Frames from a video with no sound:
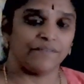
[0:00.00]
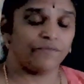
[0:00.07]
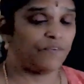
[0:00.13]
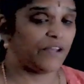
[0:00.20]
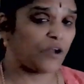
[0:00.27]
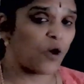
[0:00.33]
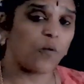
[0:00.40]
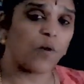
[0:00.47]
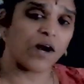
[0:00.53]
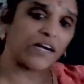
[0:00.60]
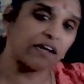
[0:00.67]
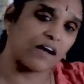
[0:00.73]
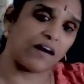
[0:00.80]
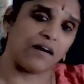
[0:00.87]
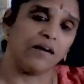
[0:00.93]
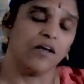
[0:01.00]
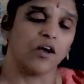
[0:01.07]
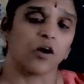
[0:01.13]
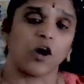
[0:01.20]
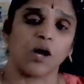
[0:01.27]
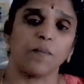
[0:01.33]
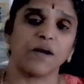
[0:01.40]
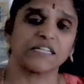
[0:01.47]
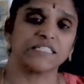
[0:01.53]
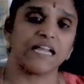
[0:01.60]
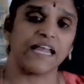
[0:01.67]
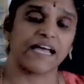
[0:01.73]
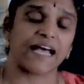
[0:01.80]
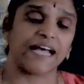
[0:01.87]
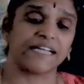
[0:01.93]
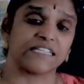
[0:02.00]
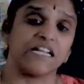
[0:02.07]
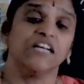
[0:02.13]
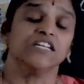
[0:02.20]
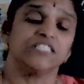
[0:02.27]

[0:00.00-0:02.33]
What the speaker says: We don't want carboxylic acid.